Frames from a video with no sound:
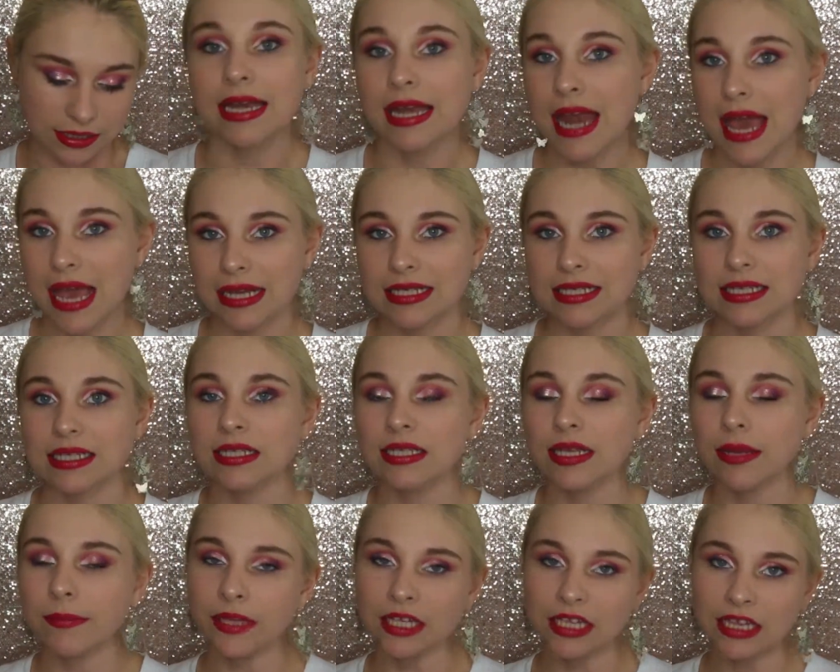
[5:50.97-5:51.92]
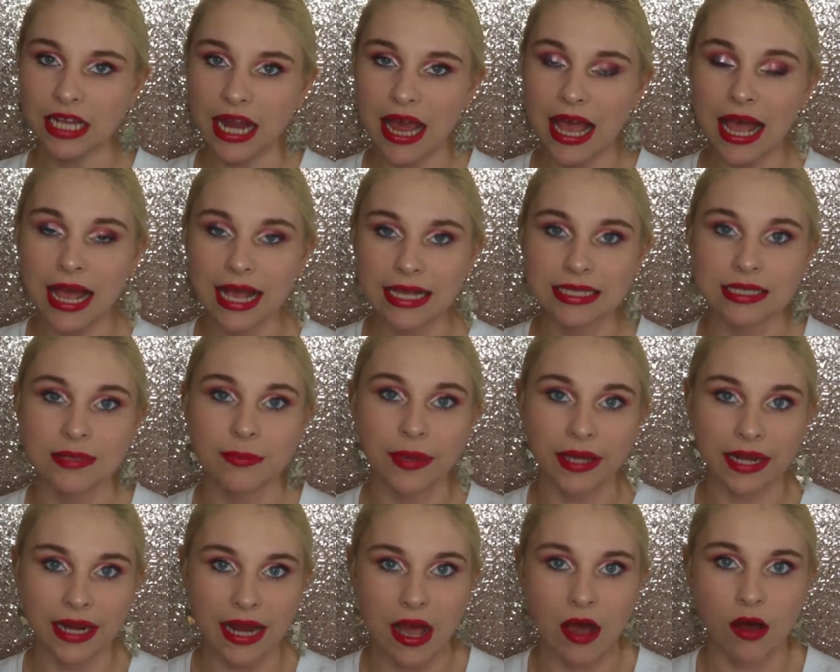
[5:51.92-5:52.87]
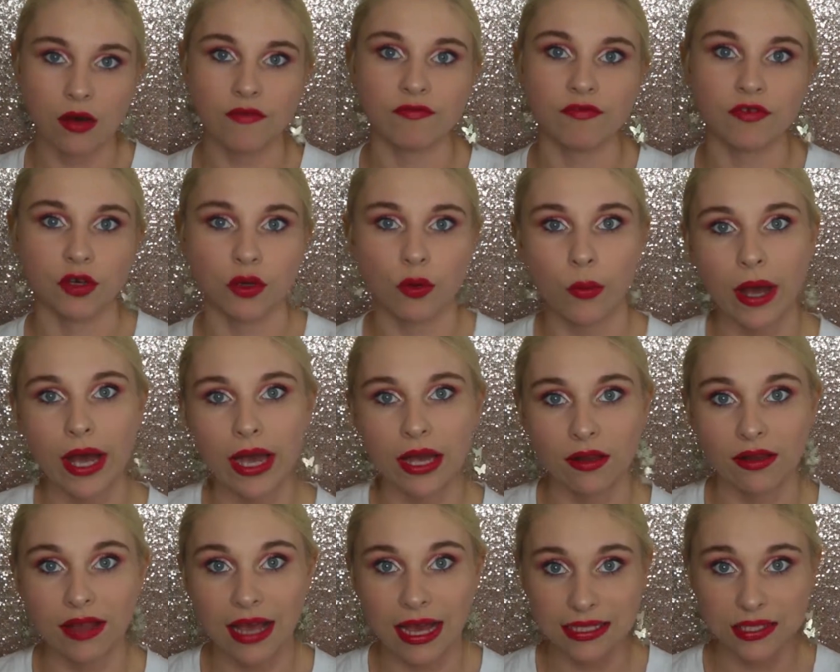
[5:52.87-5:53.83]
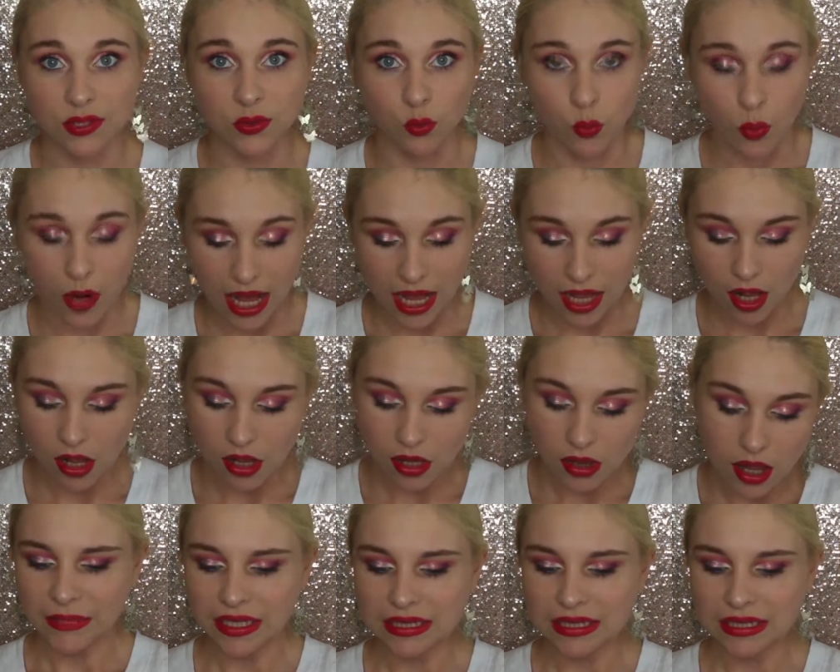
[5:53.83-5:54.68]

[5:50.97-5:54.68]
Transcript: Next, something that has been out for a while as well.